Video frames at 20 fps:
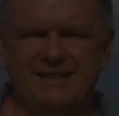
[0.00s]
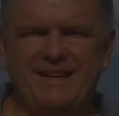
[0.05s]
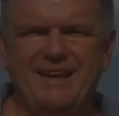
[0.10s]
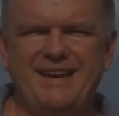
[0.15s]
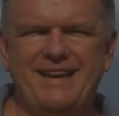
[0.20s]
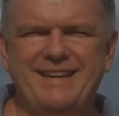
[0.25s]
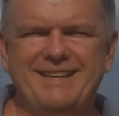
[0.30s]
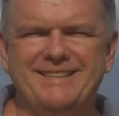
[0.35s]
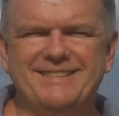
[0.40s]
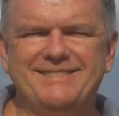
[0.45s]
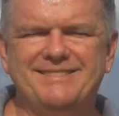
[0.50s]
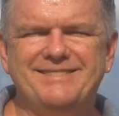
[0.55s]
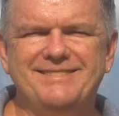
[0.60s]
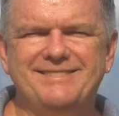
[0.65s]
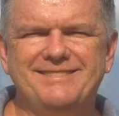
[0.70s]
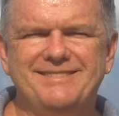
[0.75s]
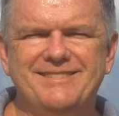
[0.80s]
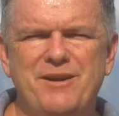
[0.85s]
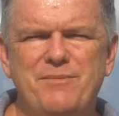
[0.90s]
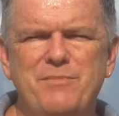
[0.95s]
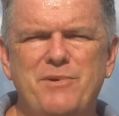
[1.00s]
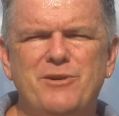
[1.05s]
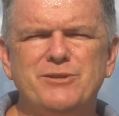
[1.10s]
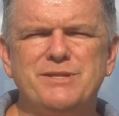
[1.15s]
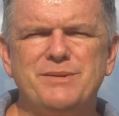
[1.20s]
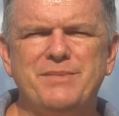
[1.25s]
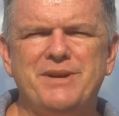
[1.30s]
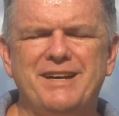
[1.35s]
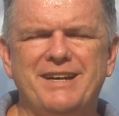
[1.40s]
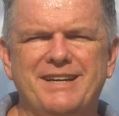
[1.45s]
G'day, I'm
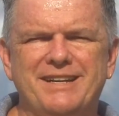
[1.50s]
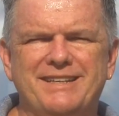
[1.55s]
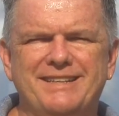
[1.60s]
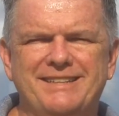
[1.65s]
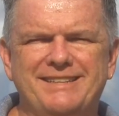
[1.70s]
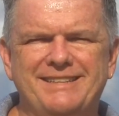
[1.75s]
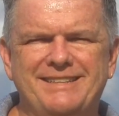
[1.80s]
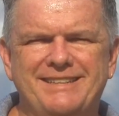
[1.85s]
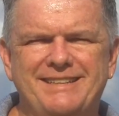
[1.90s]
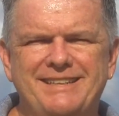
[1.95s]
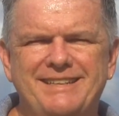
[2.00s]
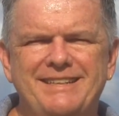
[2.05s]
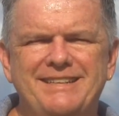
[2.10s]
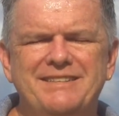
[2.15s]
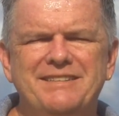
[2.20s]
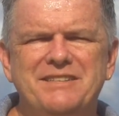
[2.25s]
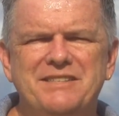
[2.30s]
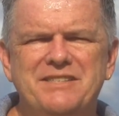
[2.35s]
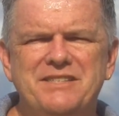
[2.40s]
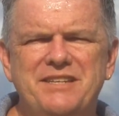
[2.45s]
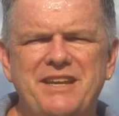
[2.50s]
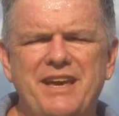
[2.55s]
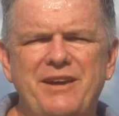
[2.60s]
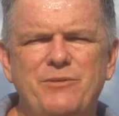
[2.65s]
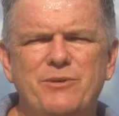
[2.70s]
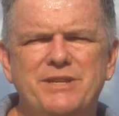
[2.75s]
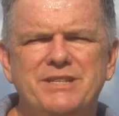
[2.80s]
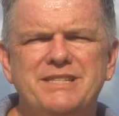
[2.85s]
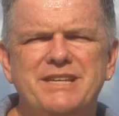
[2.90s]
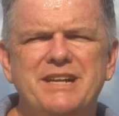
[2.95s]
Aussie Mark, and today
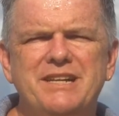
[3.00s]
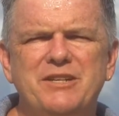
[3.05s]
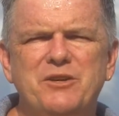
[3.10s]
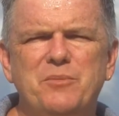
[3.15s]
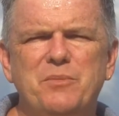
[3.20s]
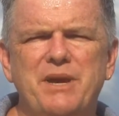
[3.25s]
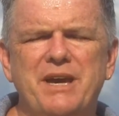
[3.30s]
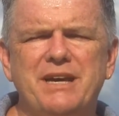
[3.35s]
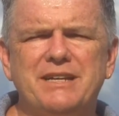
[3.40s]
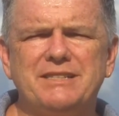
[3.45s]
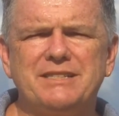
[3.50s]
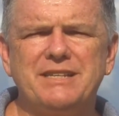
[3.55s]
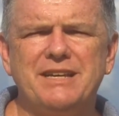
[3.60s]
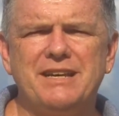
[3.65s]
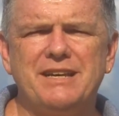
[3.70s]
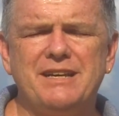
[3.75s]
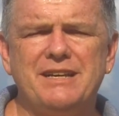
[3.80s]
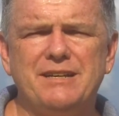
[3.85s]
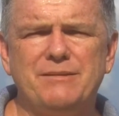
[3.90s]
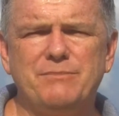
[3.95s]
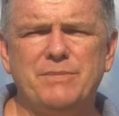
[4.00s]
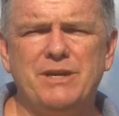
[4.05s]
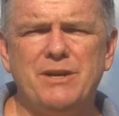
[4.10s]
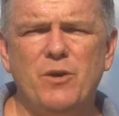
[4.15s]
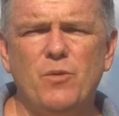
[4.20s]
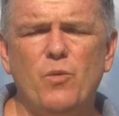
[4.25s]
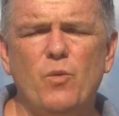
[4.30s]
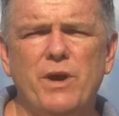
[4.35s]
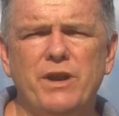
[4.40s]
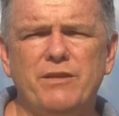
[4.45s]
I want to tell you about
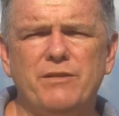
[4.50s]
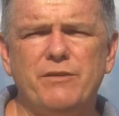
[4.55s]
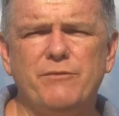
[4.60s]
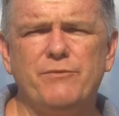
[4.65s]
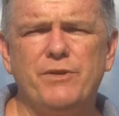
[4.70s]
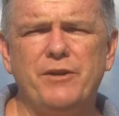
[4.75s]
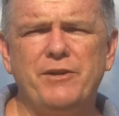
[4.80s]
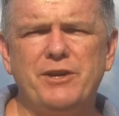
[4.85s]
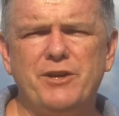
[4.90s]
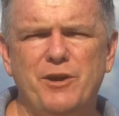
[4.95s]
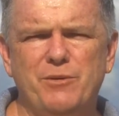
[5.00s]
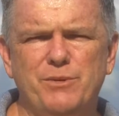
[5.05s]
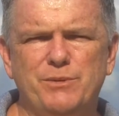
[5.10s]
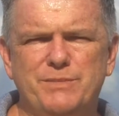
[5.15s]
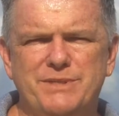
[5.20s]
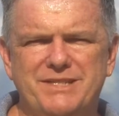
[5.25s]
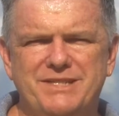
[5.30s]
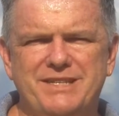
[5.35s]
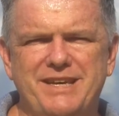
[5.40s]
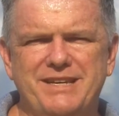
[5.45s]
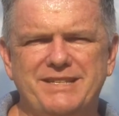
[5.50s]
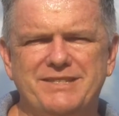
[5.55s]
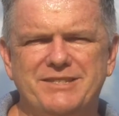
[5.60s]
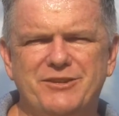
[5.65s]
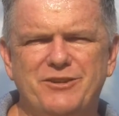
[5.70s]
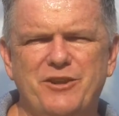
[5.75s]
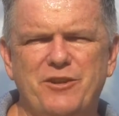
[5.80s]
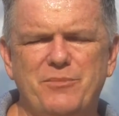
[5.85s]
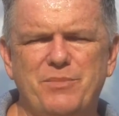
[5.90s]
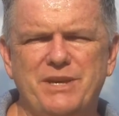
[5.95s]
one of the very common mistakes
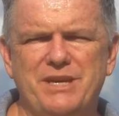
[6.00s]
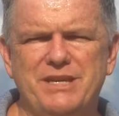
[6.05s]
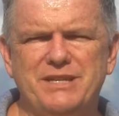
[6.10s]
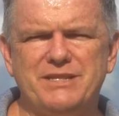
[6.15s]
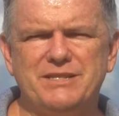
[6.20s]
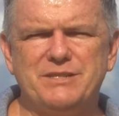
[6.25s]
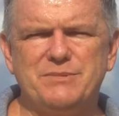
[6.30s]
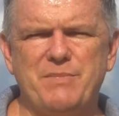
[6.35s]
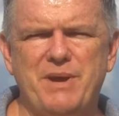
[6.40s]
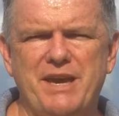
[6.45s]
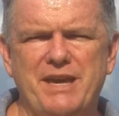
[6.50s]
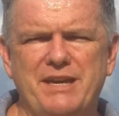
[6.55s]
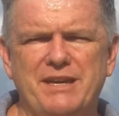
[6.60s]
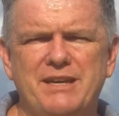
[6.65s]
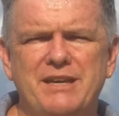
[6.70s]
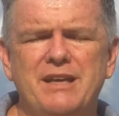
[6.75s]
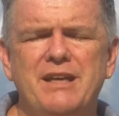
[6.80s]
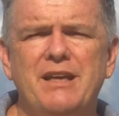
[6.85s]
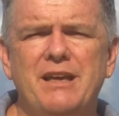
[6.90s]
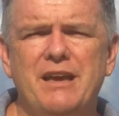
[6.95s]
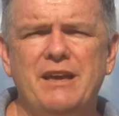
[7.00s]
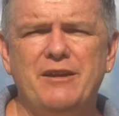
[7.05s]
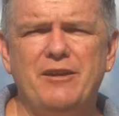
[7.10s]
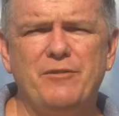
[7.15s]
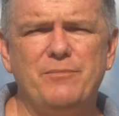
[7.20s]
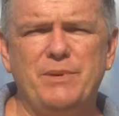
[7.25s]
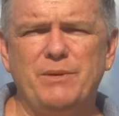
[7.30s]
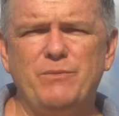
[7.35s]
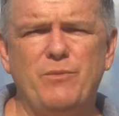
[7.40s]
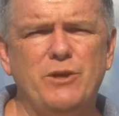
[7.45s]
a lot of beginners make. And
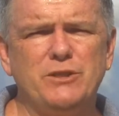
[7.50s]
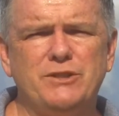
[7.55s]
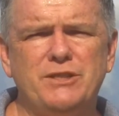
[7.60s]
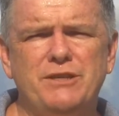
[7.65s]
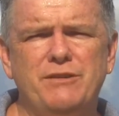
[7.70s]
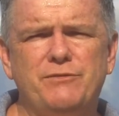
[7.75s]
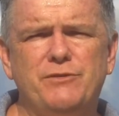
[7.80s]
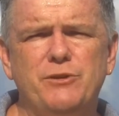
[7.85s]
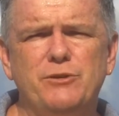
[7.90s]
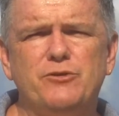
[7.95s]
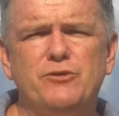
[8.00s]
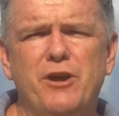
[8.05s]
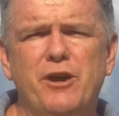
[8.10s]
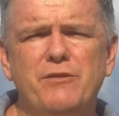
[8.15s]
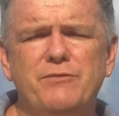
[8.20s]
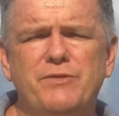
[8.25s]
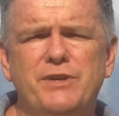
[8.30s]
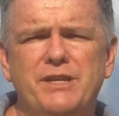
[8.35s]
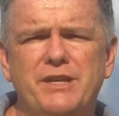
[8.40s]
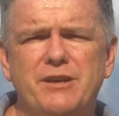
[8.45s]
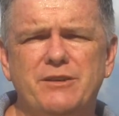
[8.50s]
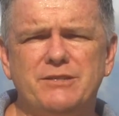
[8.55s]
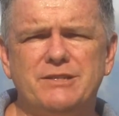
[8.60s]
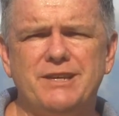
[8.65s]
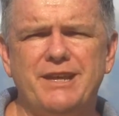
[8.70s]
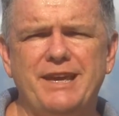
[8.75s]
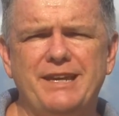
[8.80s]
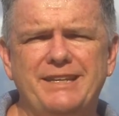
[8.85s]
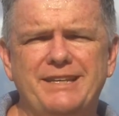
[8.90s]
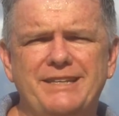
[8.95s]
I've been watching a few drone
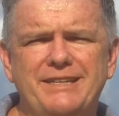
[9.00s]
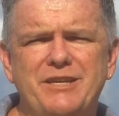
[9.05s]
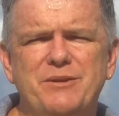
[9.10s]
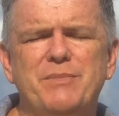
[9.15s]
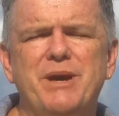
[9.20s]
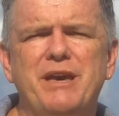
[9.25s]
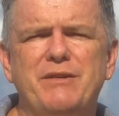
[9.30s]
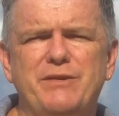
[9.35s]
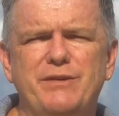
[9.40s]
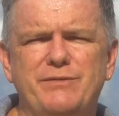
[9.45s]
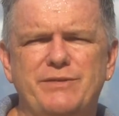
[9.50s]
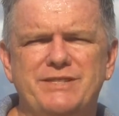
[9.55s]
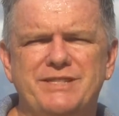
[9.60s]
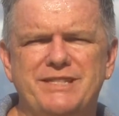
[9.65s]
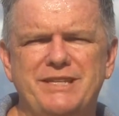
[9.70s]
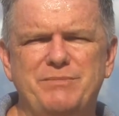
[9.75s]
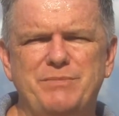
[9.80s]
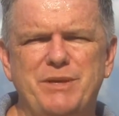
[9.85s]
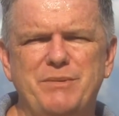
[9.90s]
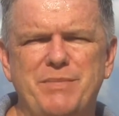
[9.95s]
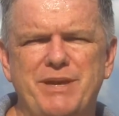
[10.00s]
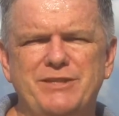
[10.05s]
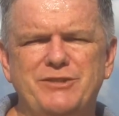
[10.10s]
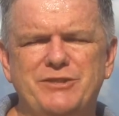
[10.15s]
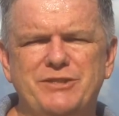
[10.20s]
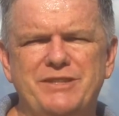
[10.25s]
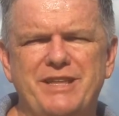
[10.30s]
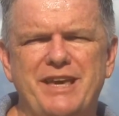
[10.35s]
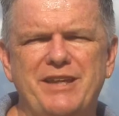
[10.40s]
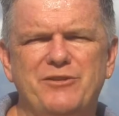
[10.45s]
videos lately. You may have even seen me
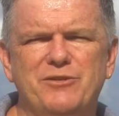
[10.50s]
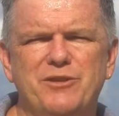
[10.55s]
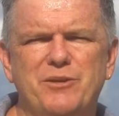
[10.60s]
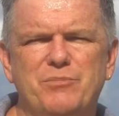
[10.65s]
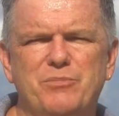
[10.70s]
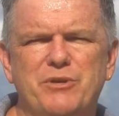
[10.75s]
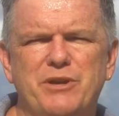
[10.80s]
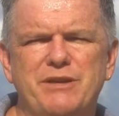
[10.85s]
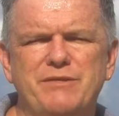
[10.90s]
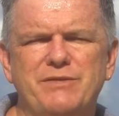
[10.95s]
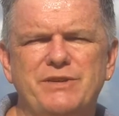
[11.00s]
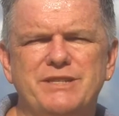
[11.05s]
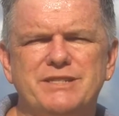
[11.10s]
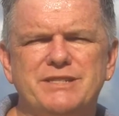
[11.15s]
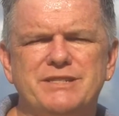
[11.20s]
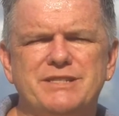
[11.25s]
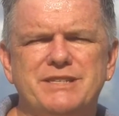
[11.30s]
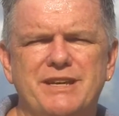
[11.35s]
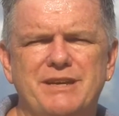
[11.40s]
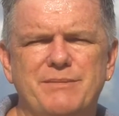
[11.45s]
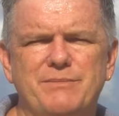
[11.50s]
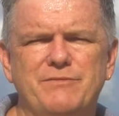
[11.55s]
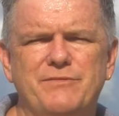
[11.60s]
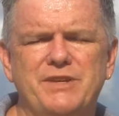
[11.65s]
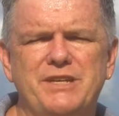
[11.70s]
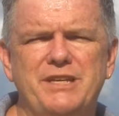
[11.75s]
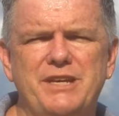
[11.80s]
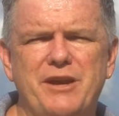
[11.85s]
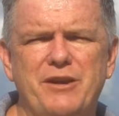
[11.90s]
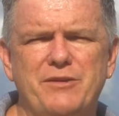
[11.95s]
mention that on the previous
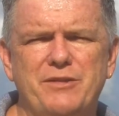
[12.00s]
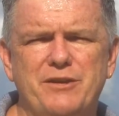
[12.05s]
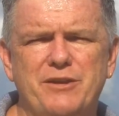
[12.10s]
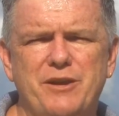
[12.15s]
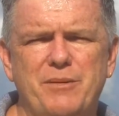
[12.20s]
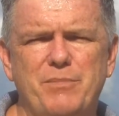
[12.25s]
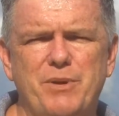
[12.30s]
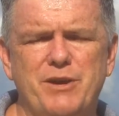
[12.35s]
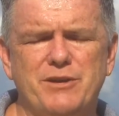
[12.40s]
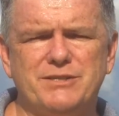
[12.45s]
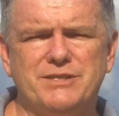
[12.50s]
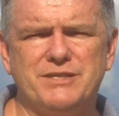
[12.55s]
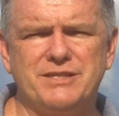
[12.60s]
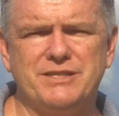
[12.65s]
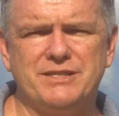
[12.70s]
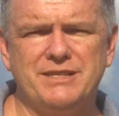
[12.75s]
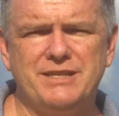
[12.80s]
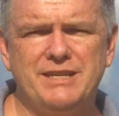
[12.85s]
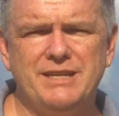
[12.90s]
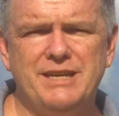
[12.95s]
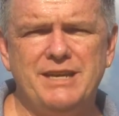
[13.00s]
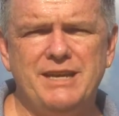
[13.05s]
video that I posted.